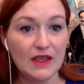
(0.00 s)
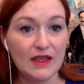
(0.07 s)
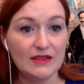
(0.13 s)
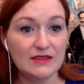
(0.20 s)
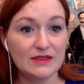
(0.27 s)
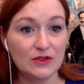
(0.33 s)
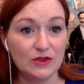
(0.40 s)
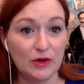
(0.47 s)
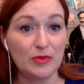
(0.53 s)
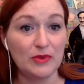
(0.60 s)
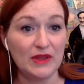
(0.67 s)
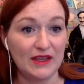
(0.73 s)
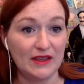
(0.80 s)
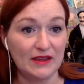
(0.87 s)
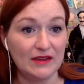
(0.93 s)
it's
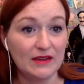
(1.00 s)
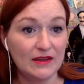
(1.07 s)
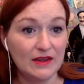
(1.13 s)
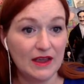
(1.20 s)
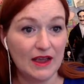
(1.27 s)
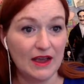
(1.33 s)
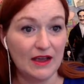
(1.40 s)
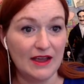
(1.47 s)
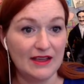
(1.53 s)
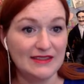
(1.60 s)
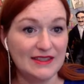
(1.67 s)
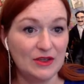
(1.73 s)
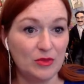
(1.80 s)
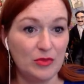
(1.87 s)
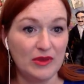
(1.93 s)
crippling, uh, as
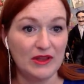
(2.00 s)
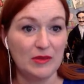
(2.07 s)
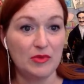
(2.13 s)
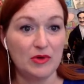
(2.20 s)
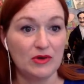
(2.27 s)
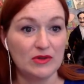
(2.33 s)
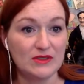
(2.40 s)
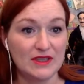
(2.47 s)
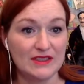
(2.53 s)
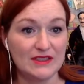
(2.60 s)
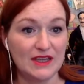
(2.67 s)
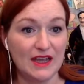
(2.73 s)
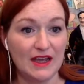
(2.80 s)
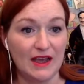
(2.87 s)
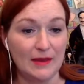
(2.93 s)
Hillbilly Pearl says.
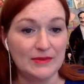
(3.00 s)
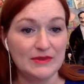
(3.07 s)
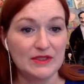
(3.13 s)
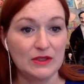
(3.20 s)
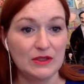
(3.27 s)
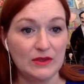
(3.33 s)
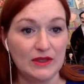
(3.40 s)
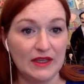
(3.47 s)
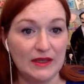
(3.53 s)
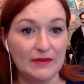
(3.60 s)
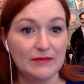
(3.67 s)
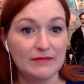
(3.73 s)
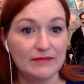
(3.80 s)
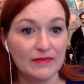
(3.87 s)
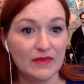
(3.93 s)
Yeah, absolutely.
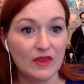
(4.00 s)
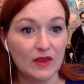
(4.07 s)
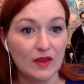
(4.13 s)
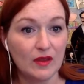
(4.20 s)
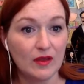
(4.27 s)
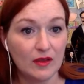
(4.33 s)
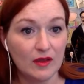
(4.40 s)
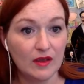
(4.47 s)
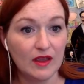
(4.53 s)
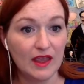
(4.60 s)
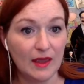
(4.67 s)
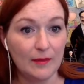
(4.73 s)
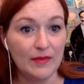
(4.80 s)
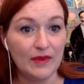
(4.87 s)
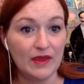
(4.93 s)
It
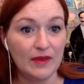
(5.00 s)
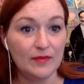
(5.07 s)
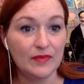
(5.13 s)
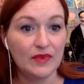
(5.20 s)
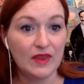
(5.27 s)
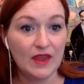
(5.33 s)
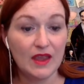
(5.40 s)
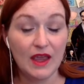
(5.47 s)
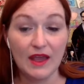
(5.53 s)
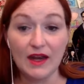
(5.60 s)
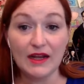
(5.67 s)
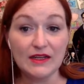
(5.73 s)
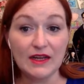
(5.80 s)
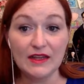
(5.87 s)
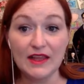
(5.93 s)
can be. And
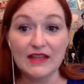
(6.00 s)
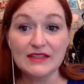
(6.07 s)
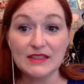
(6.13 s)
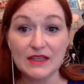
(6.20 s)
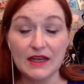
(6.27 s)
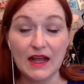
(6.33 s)
I, and that's an,